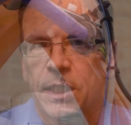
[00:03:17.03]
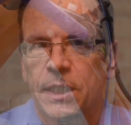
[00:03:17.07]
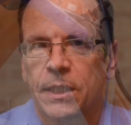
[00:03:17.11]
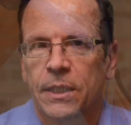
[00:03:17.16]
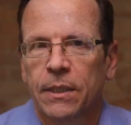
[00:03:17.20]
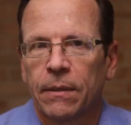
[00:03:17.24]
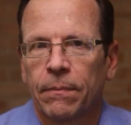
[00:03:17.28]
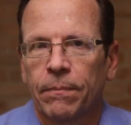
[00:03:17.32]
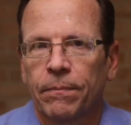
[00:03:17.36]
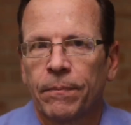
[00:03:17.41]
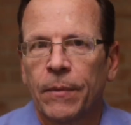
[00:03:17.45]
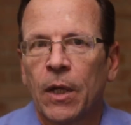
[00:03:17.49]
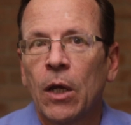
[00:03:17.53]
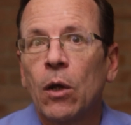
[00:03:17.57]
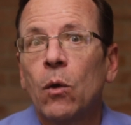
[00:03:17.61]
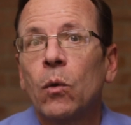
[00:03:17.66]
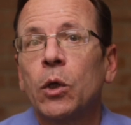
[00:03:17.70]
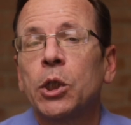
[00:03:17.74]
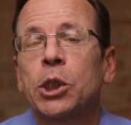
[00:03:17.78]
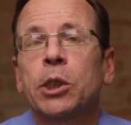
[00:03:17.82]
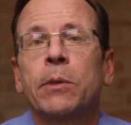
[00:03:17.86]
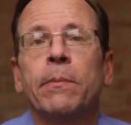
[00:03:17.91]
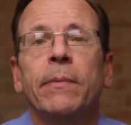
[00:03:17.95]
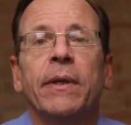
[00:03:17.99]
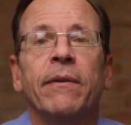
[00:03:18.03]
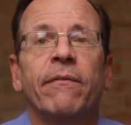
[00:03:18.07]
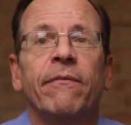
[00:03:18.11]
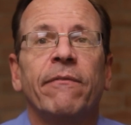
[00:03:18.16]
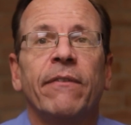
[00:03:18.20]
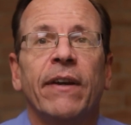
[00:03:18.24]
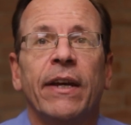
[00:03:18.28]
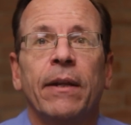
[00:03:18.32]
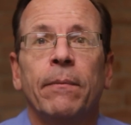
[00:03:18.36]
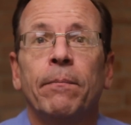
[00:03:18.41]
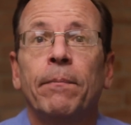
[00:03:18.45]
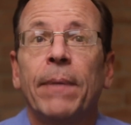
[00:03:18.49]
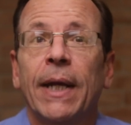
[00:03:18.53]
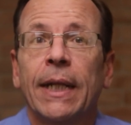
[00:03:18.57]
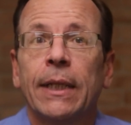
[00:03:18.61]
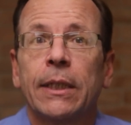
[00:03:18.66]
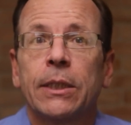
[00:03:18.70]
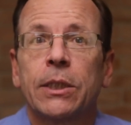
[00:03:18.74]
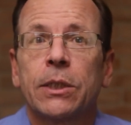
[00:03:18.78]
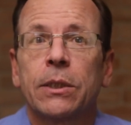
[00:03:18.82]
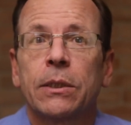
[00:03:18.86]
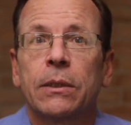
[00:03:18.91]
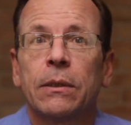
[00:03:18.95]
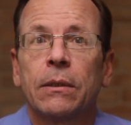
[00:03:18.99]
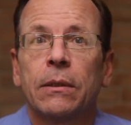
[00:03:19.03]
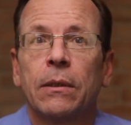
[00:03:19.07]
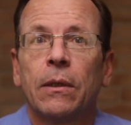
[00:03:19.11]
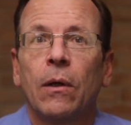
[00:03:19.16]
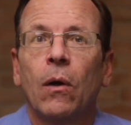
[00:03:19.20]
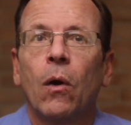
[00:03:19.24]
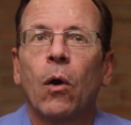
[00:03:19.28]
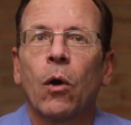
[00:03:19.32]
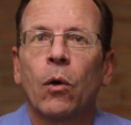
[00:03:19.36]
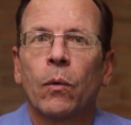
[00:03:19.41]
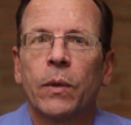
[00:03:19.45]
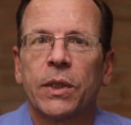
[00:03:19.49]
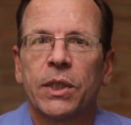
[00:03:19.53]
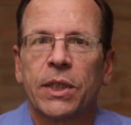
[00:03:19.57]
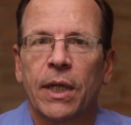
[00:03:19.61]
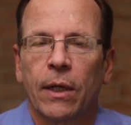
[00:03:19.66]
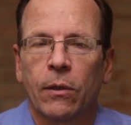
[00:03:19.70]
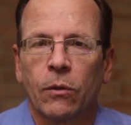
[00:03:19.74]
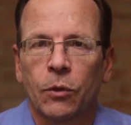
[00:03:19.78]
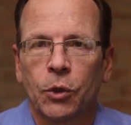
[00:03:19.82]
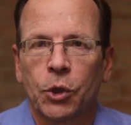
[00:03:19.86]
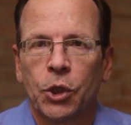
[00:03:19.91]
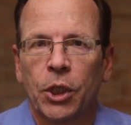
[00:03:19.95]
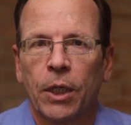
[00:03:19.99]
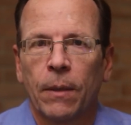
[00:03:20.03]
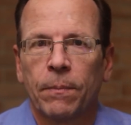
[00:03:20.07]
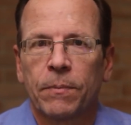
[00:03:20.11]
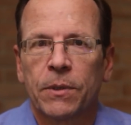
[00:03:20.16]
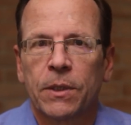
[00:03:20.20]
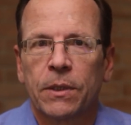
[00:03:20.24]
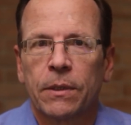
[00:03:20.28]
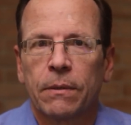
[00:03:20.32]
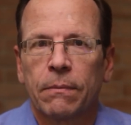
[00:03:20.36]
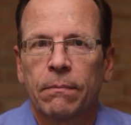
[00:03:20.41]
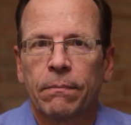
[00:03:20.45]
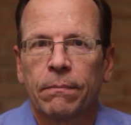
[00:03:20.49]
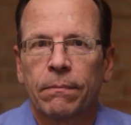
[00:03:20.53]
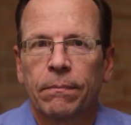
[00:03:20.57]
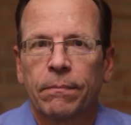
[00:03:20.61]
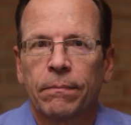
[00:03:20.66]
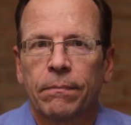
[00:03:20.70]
system, which can be fed pellets or recycled chips.